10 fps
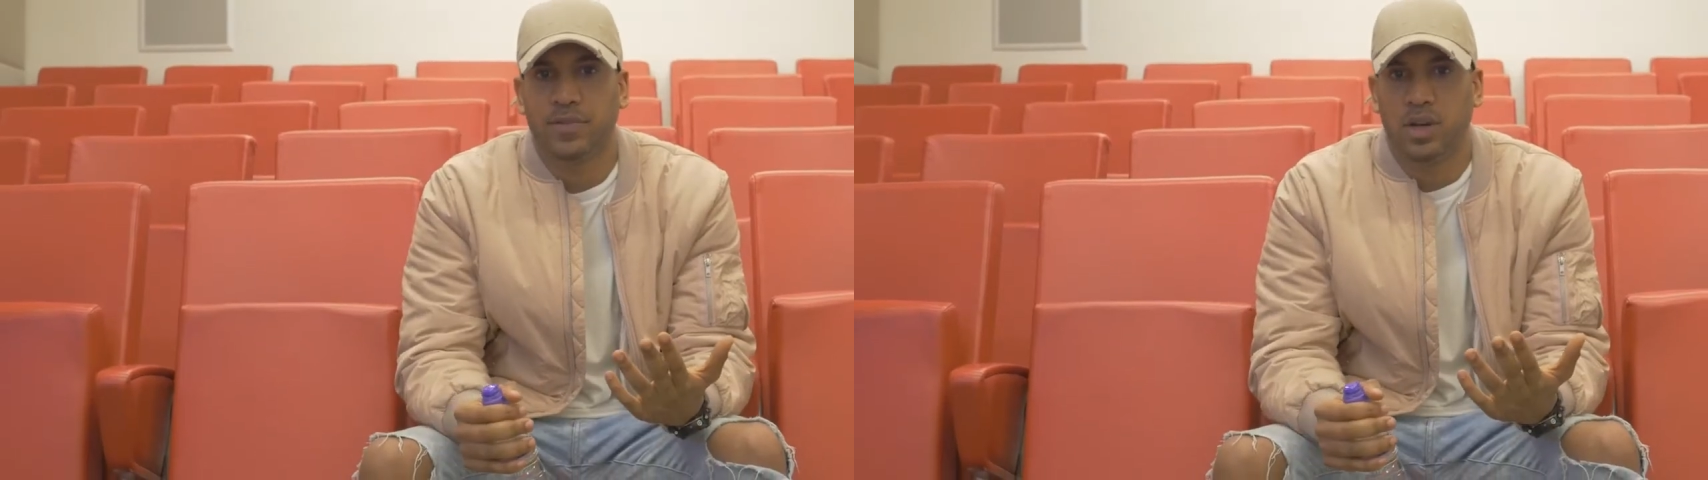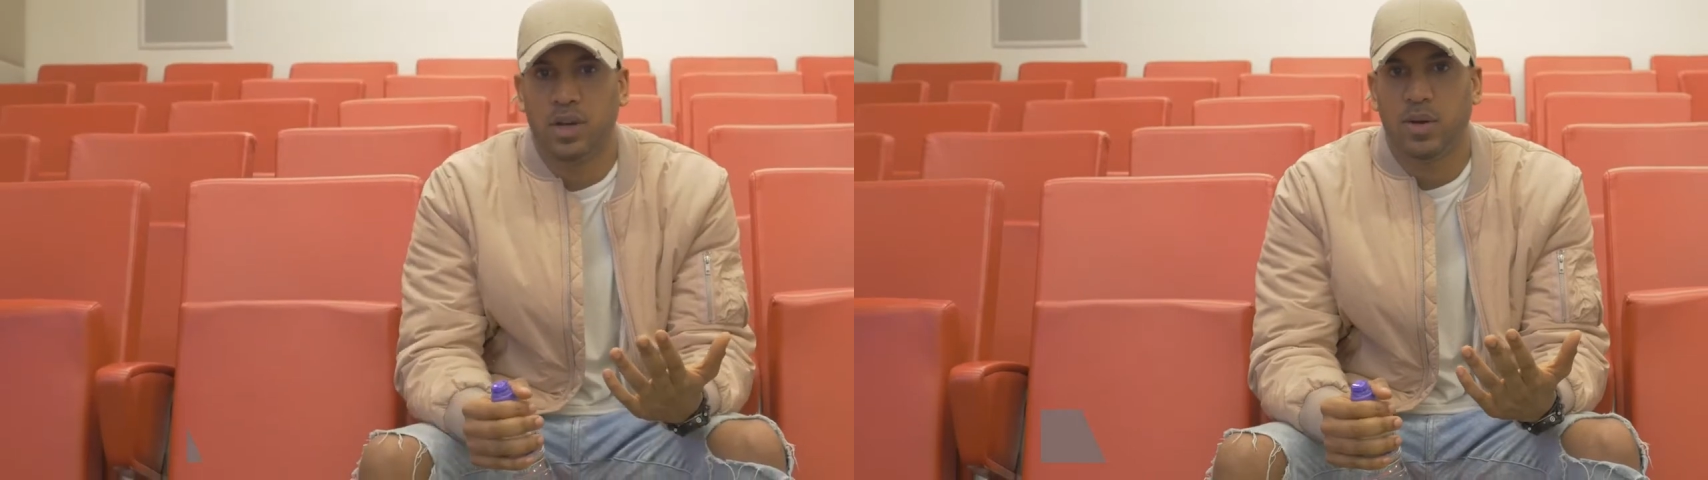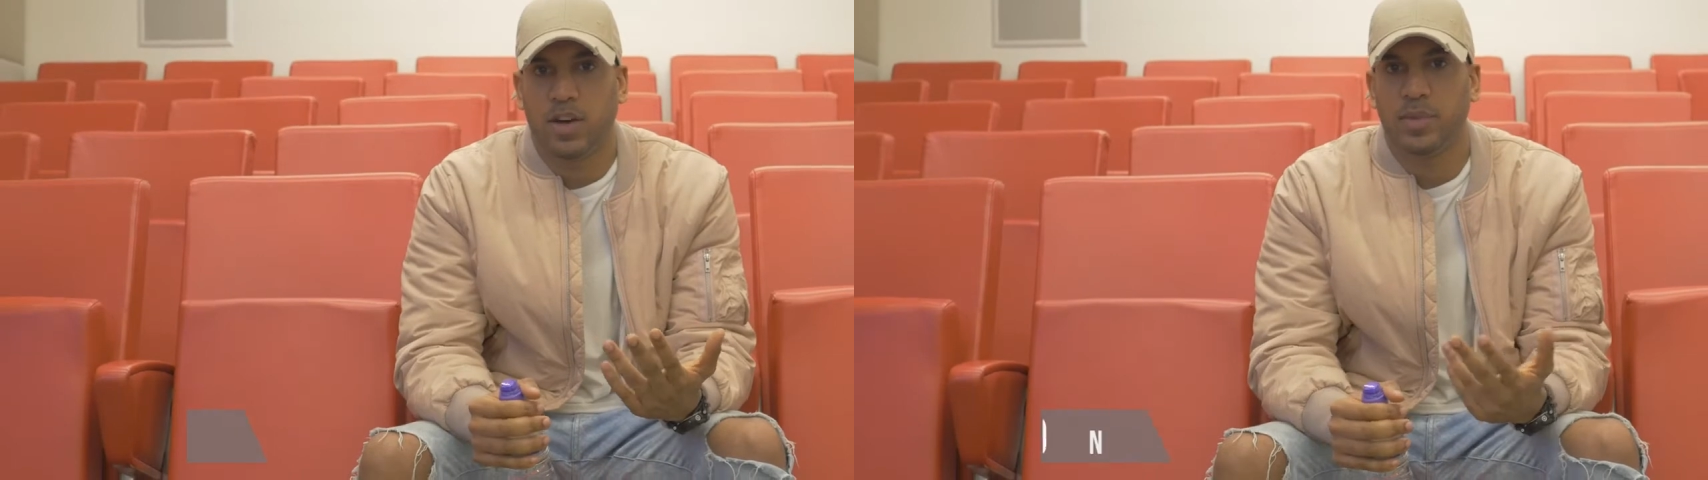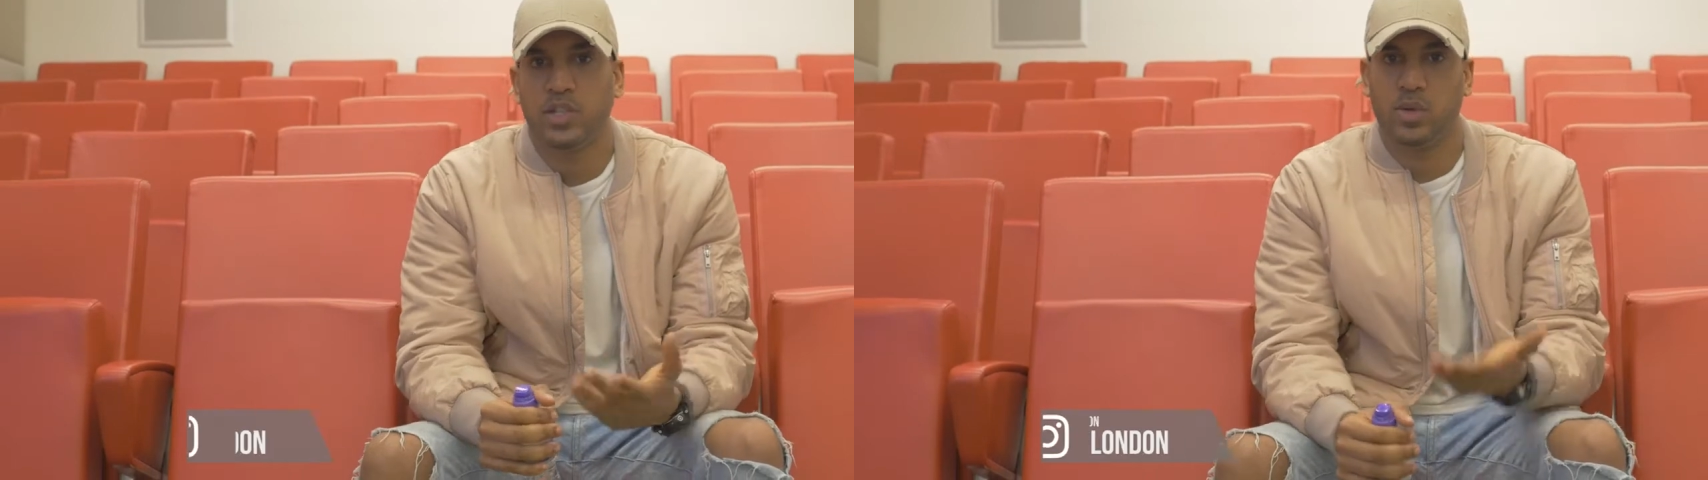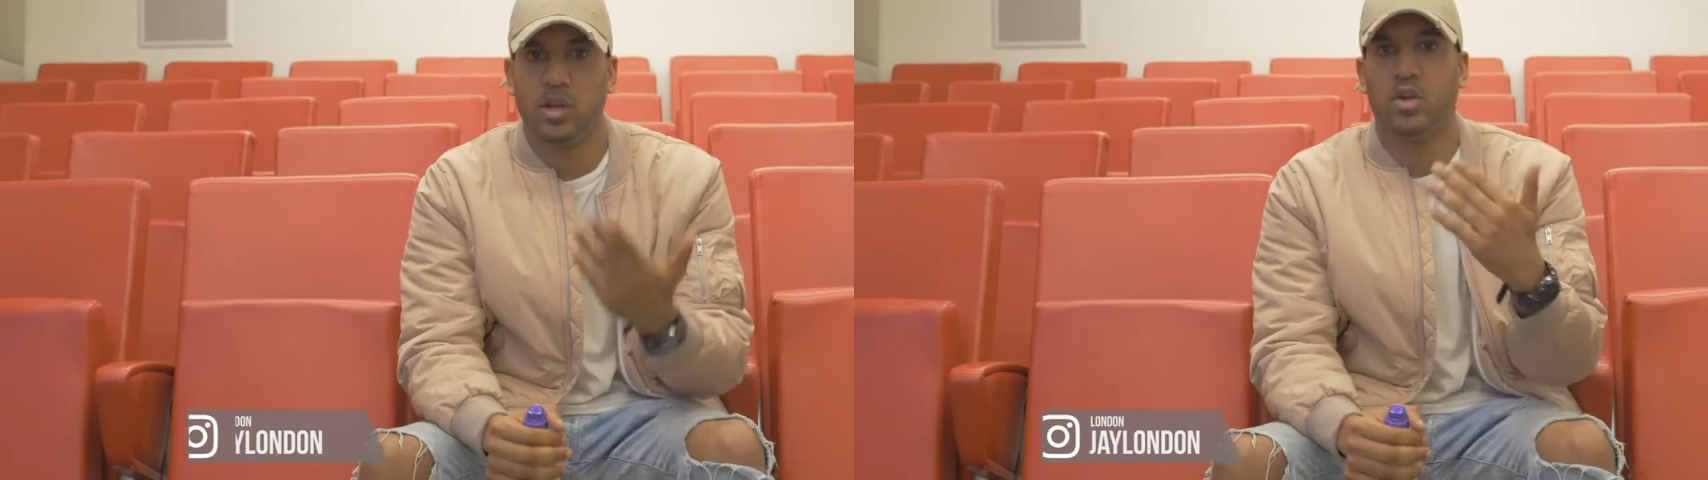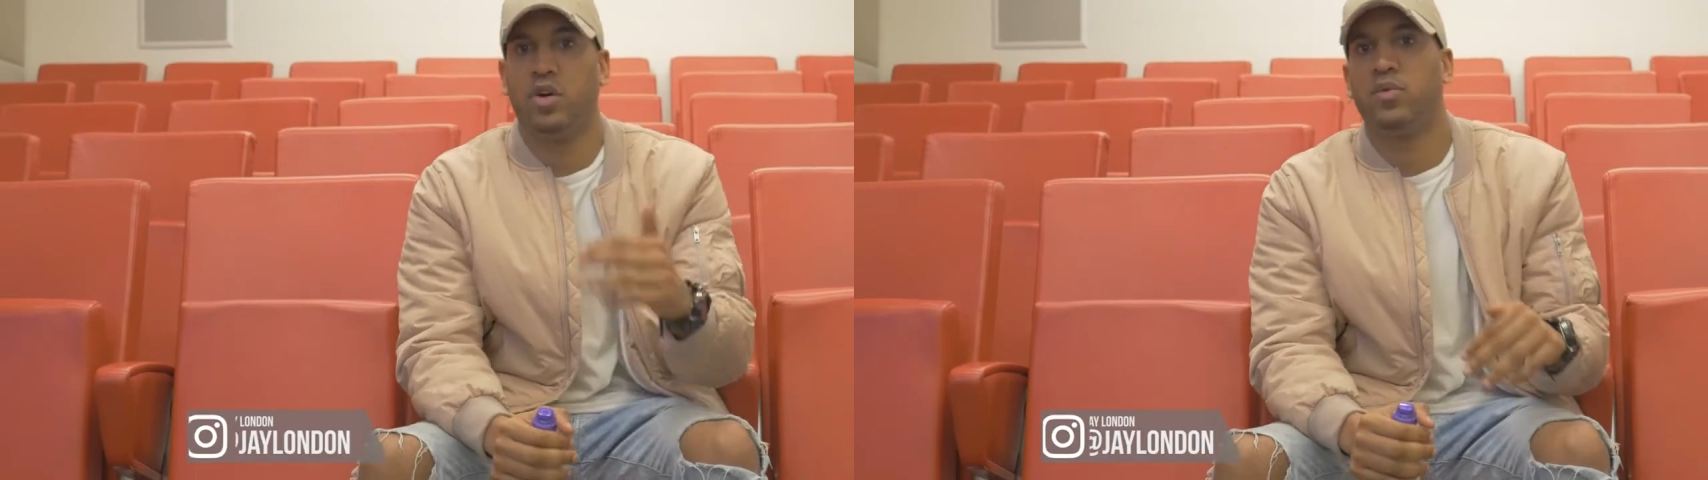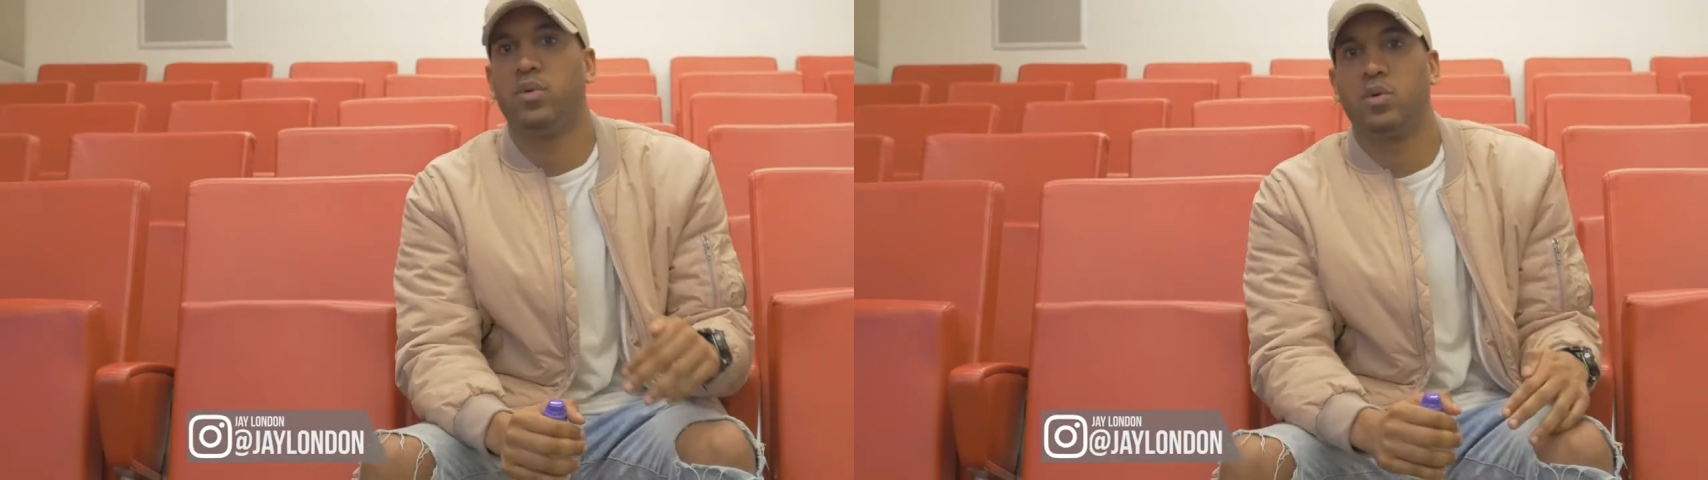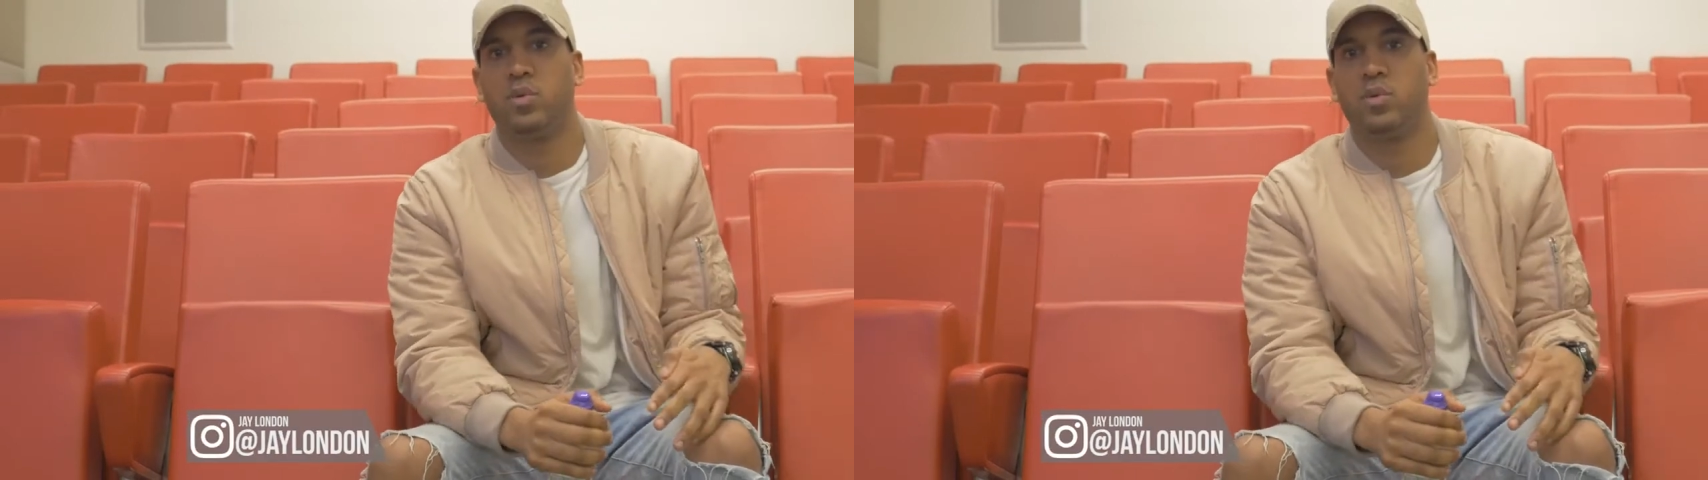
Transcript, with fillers: um, I've been doing a lot of work